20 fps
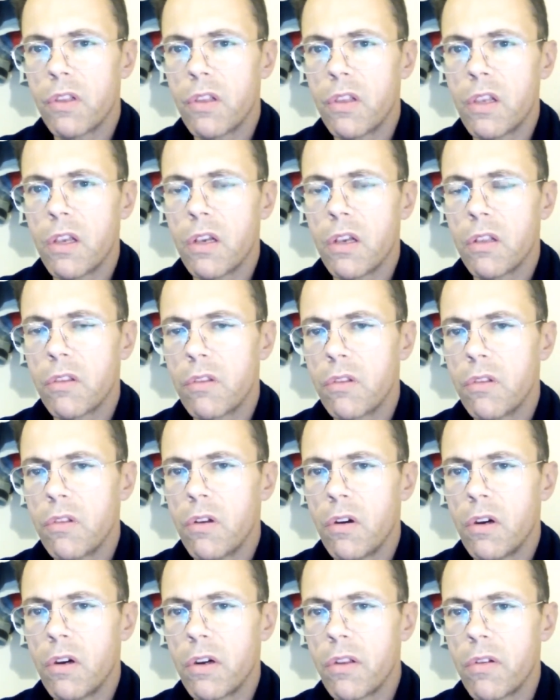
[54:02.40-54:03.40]
the end, the
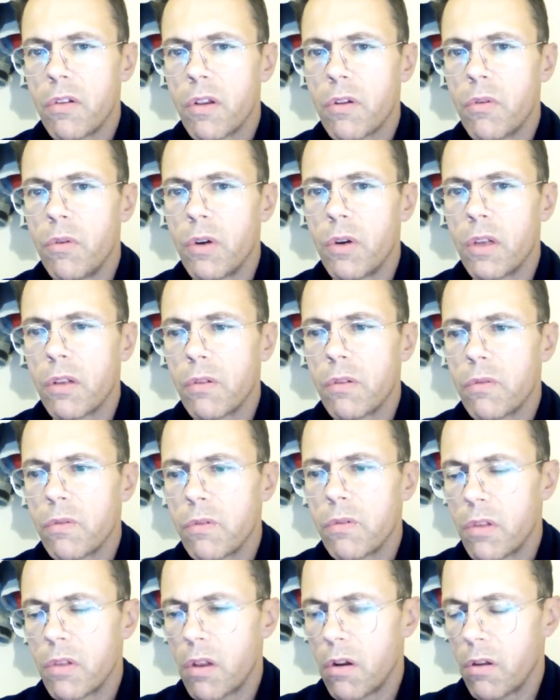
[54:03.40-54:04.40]
audio recording,
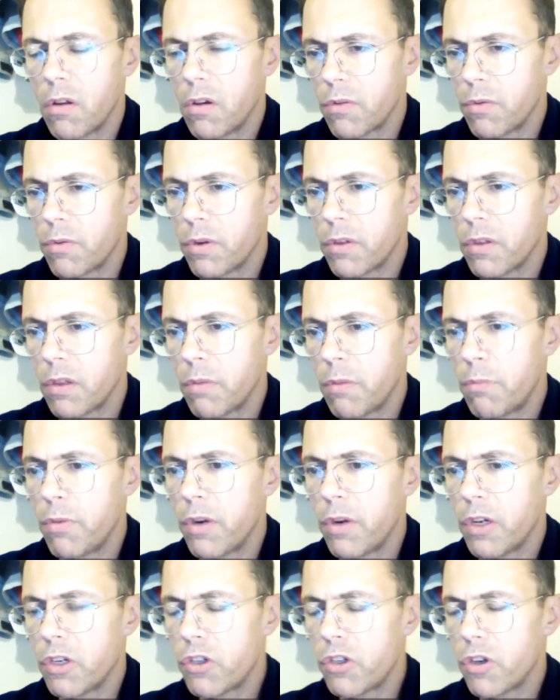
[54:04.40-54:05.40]
the long one, the
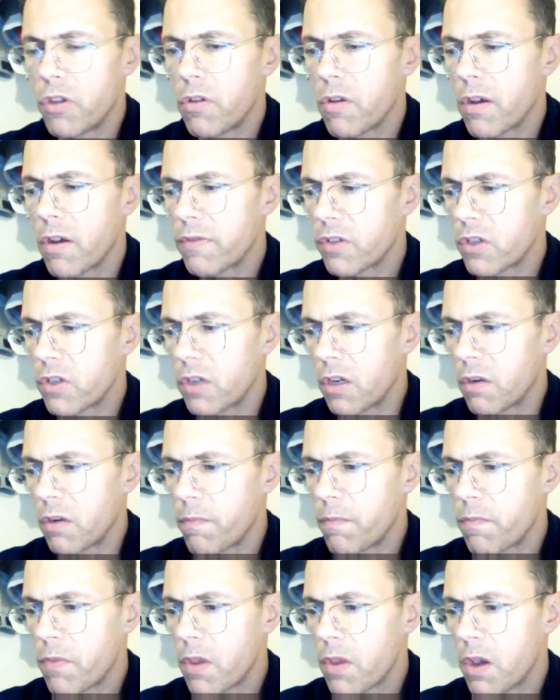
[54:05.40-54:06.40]
bridge that you have seen.
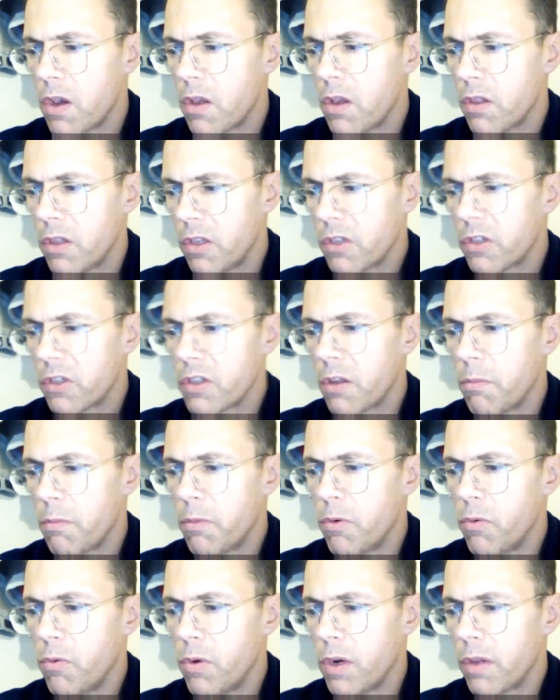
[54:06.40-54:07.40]
This is number
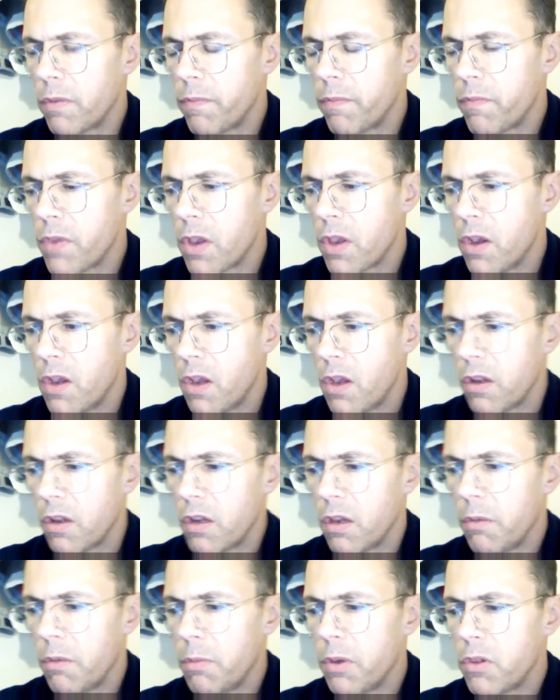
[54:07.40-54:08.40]
one.
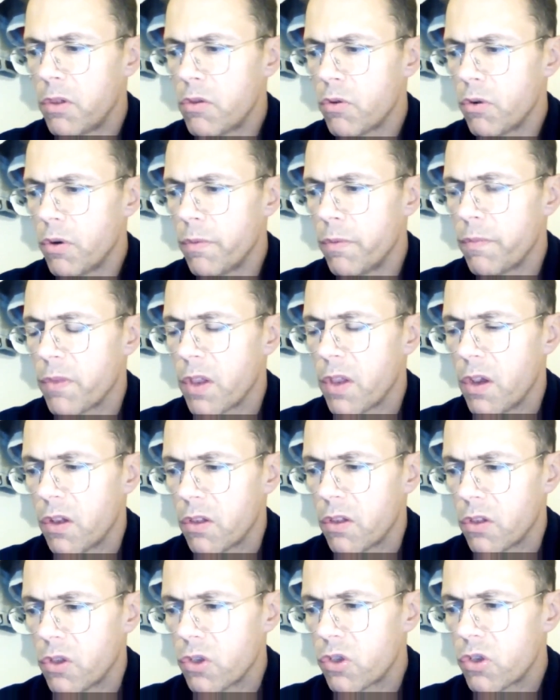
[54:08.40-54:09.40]
Number two,
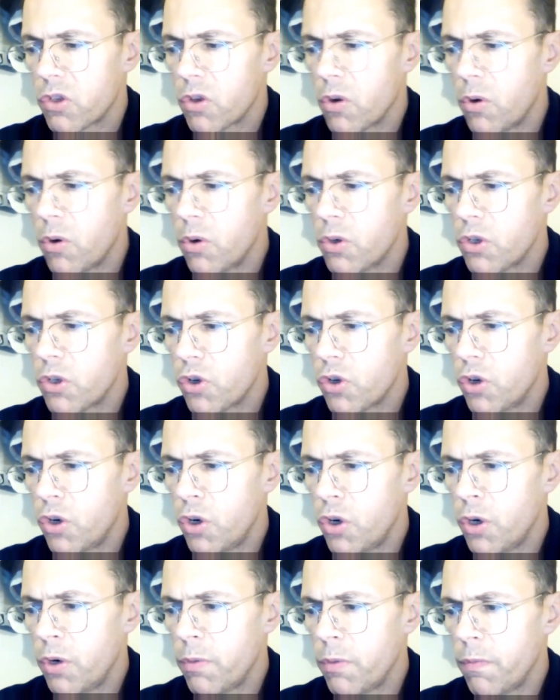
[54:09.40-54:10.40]
the
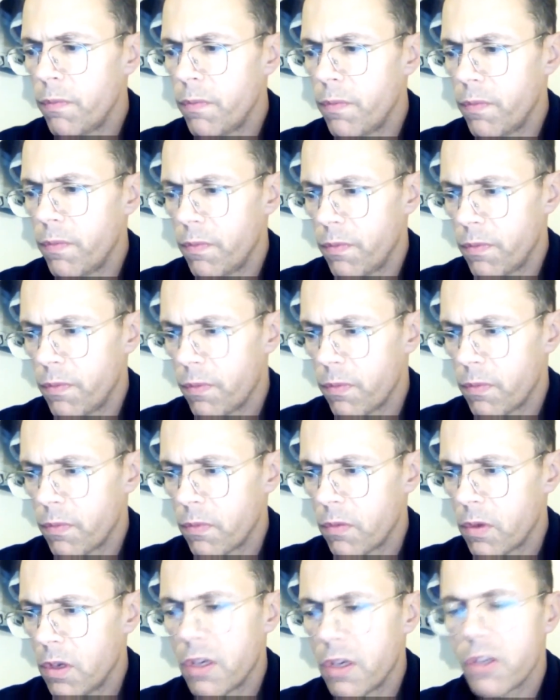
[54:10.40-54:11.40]
soldier
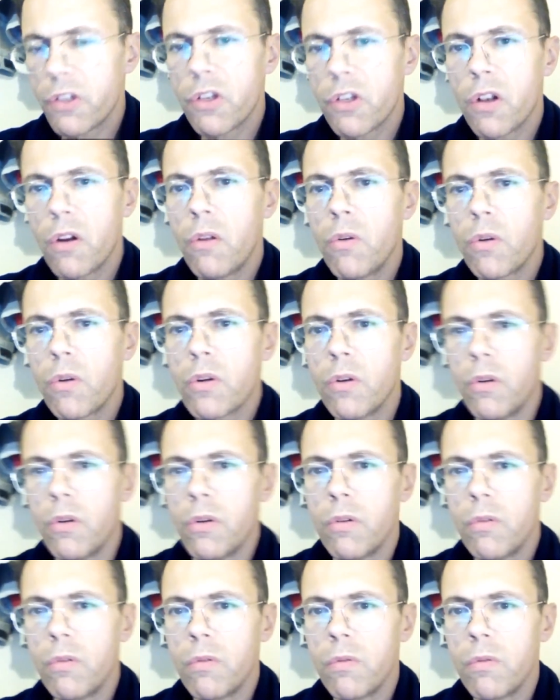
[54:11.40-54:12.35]
is a local.